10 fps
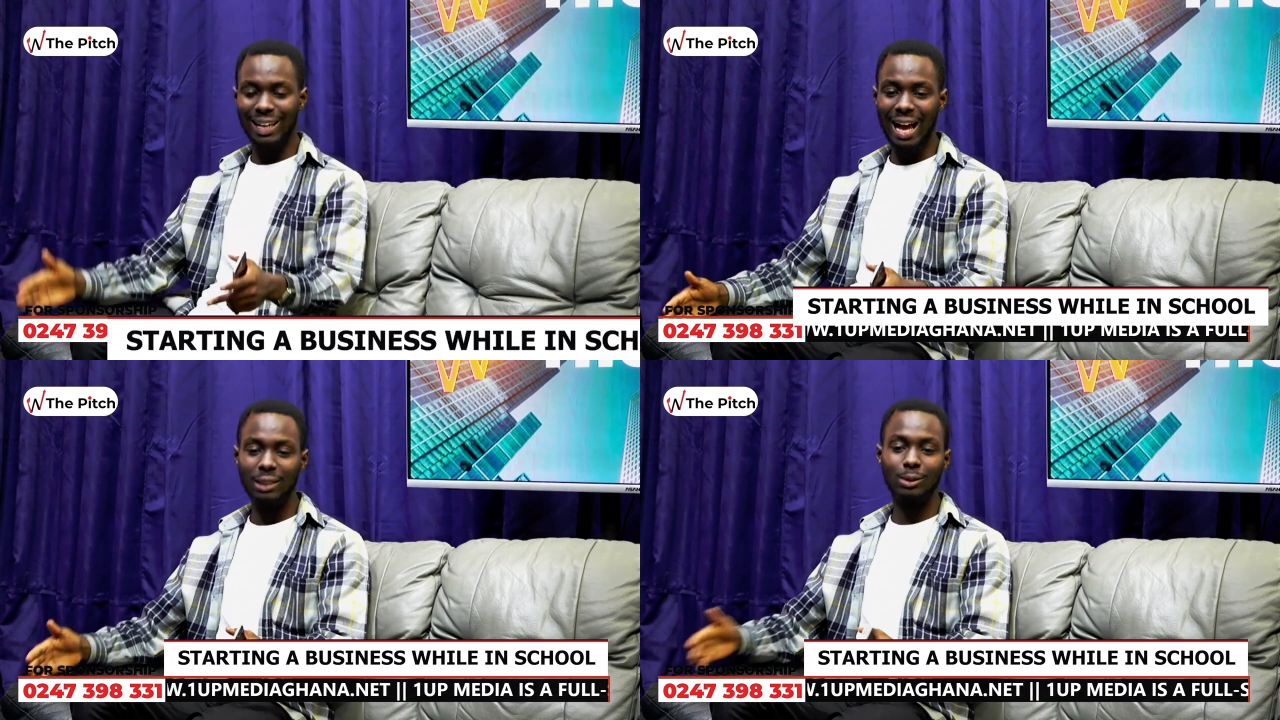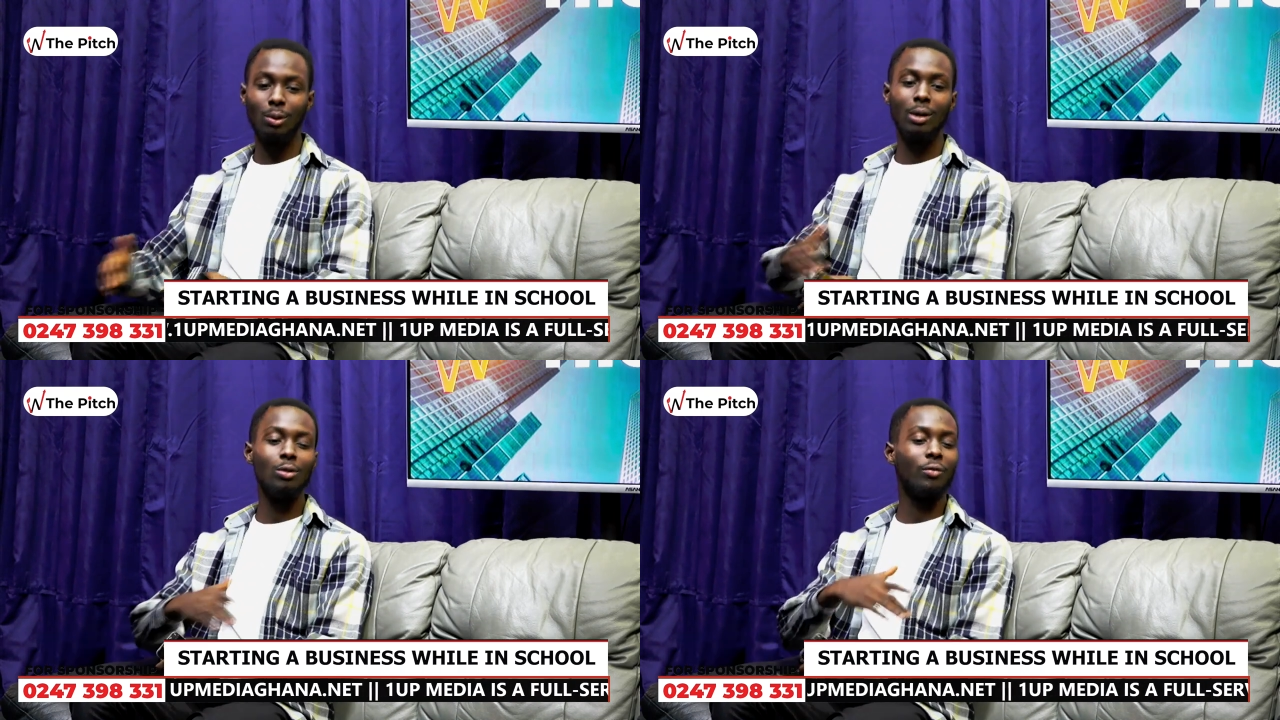I had to go
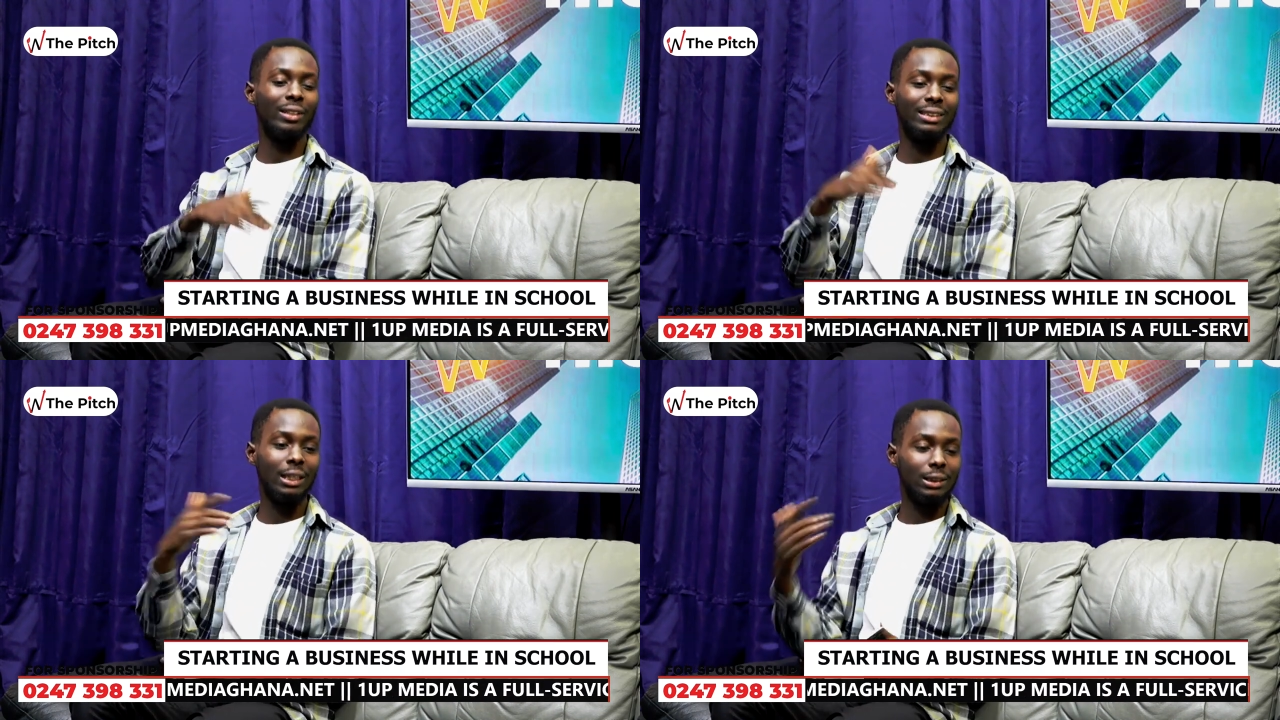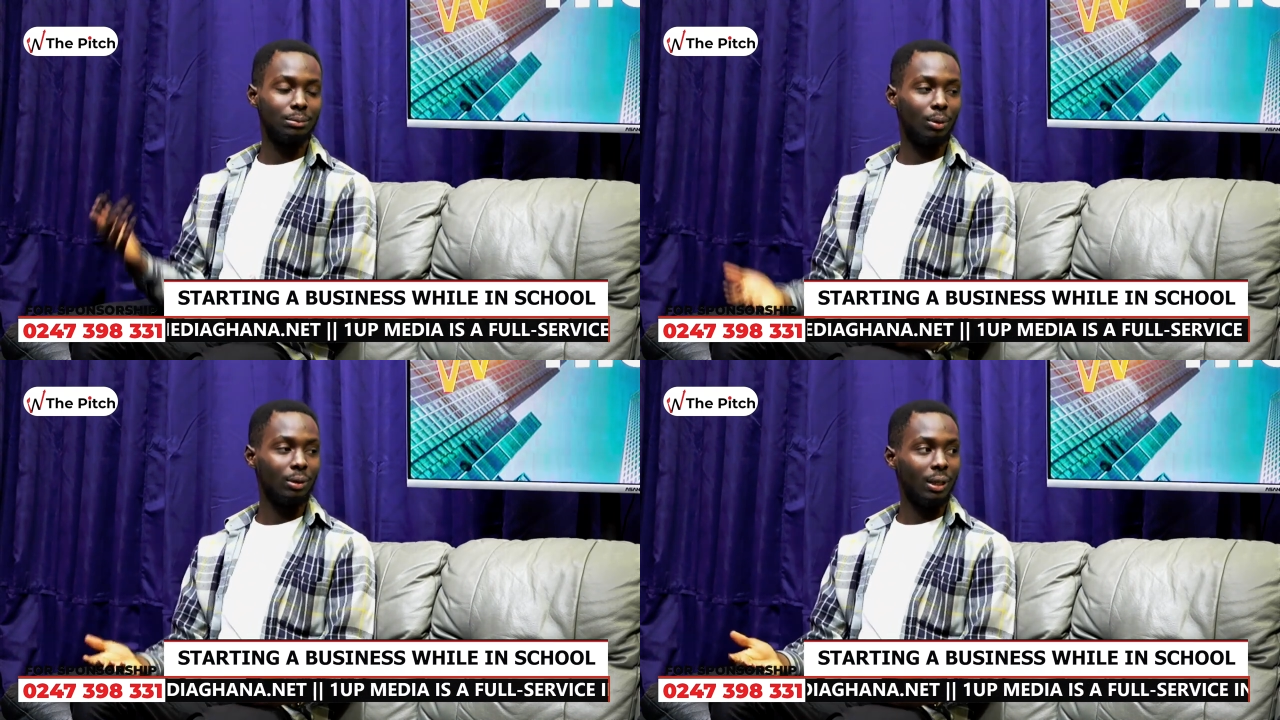and look for extension
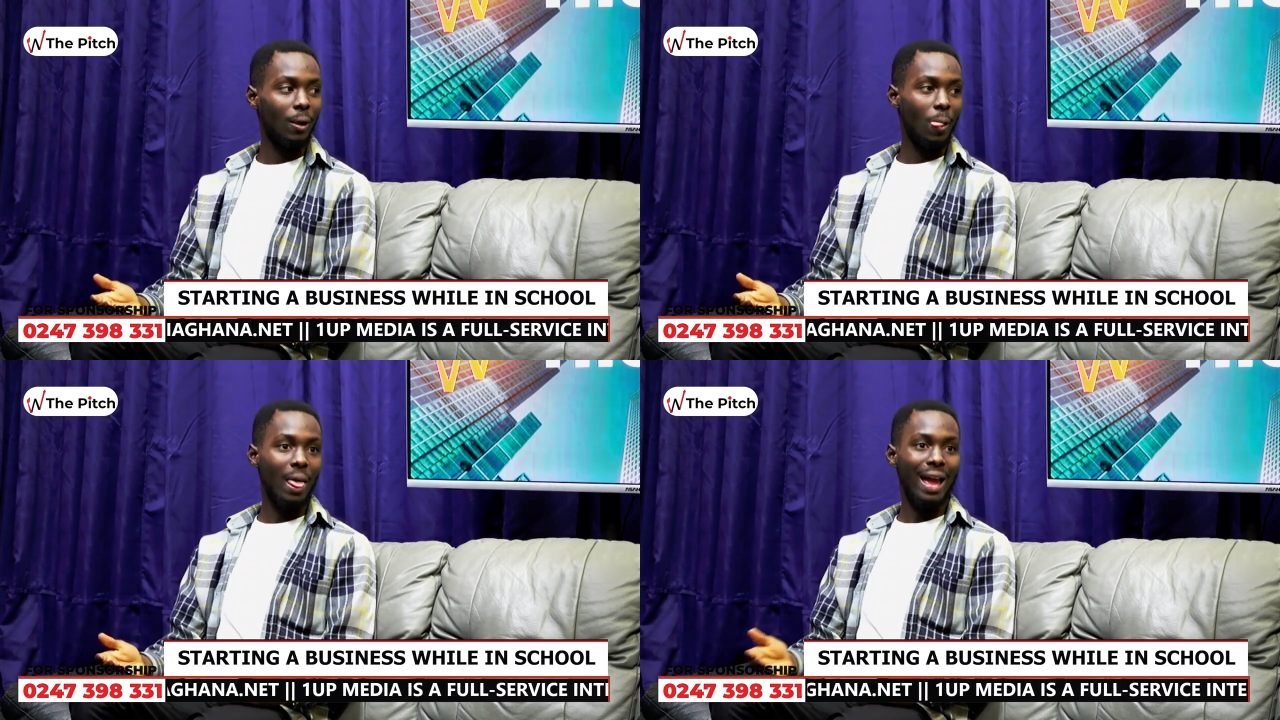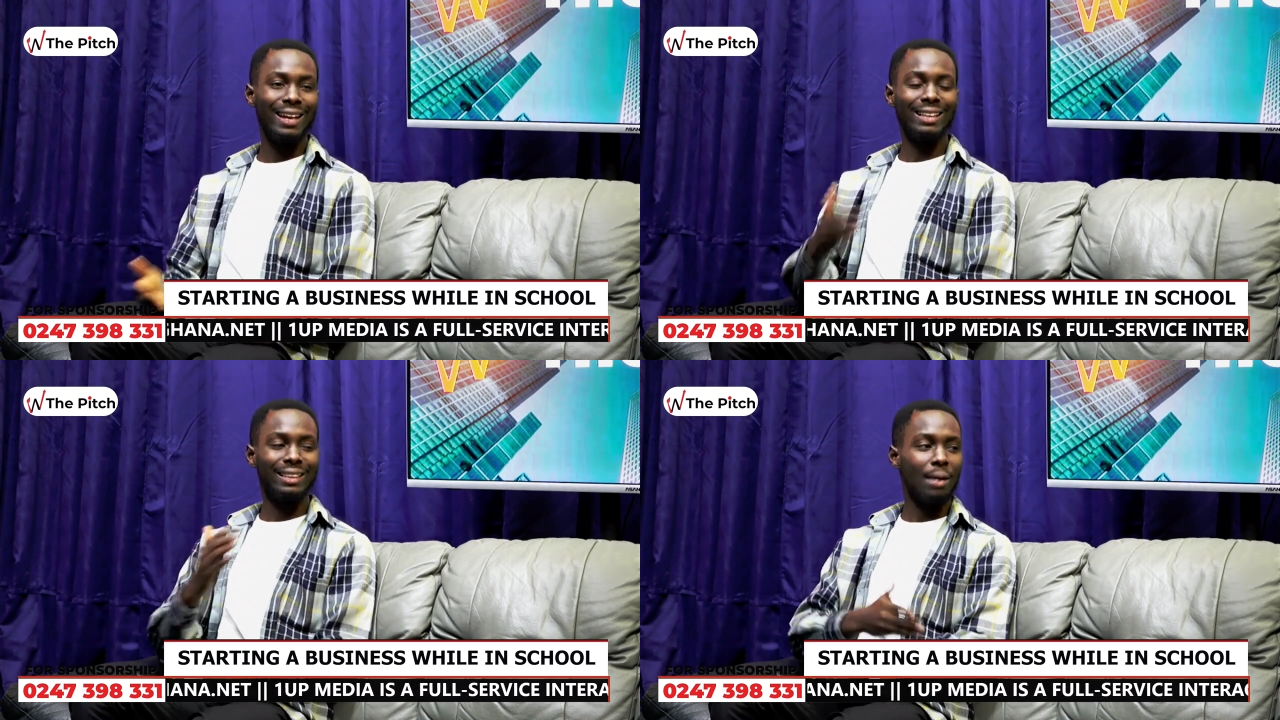board. Mm-hmm. And
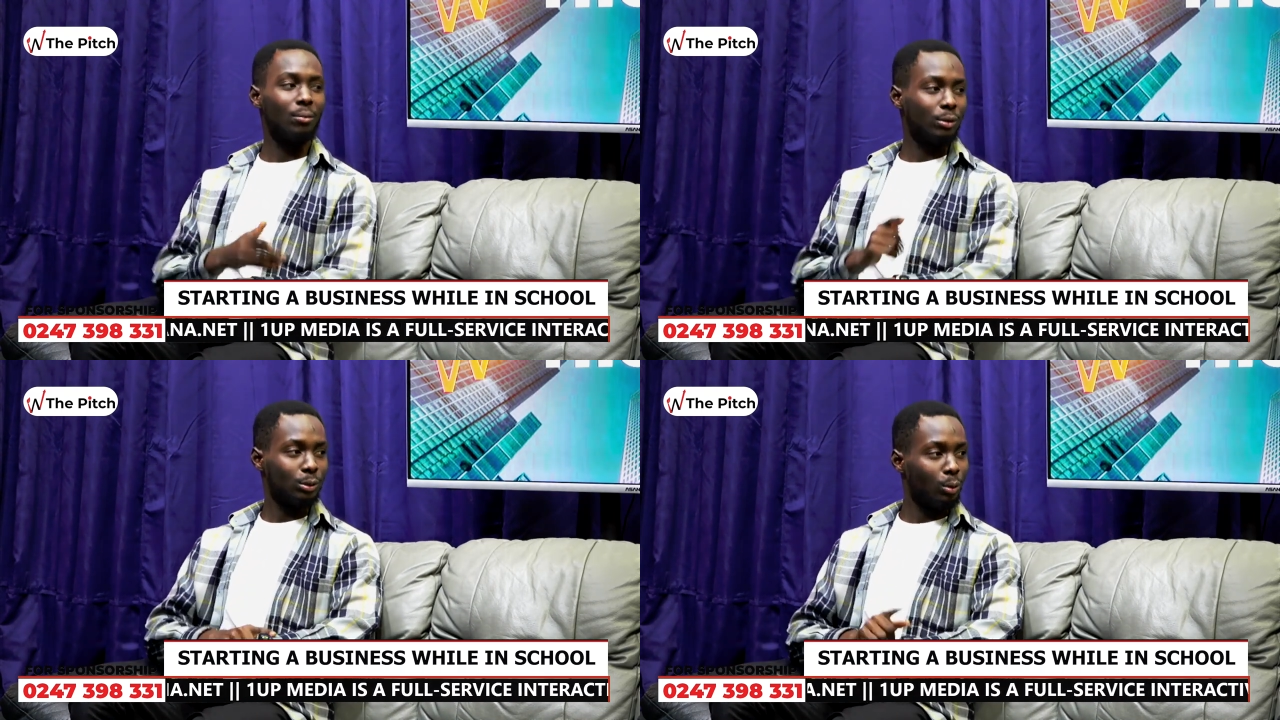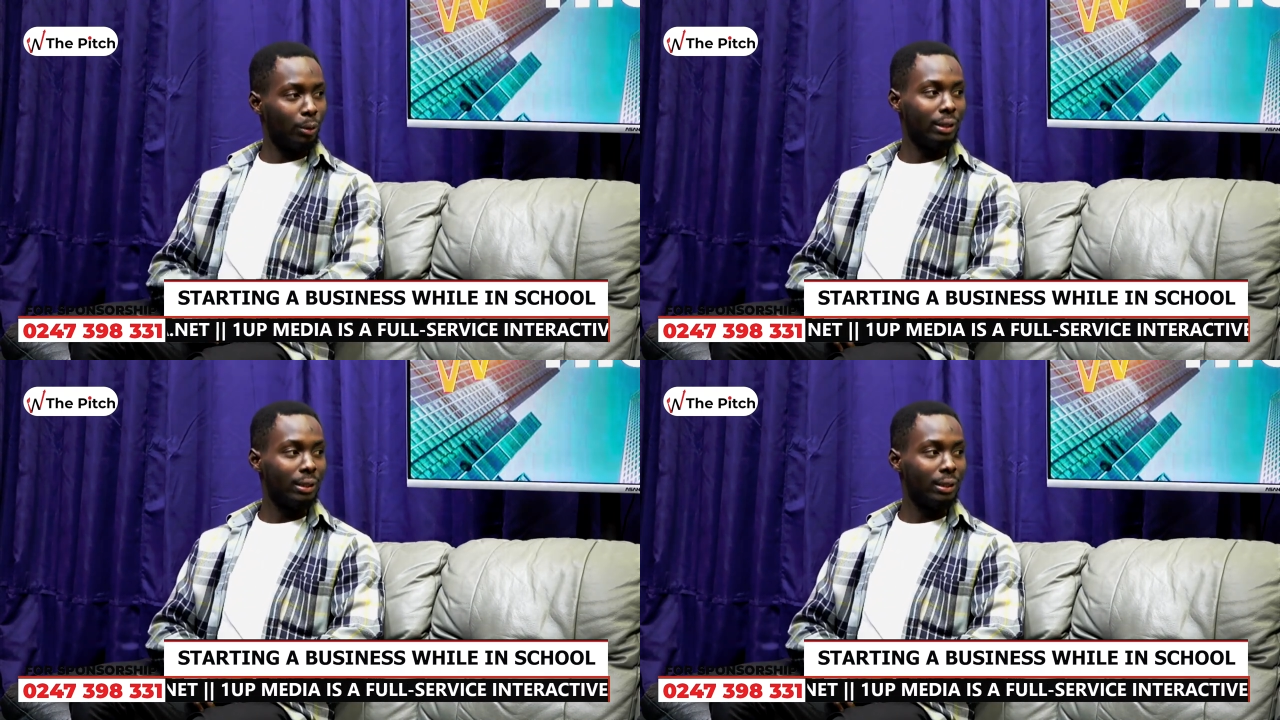the time was going.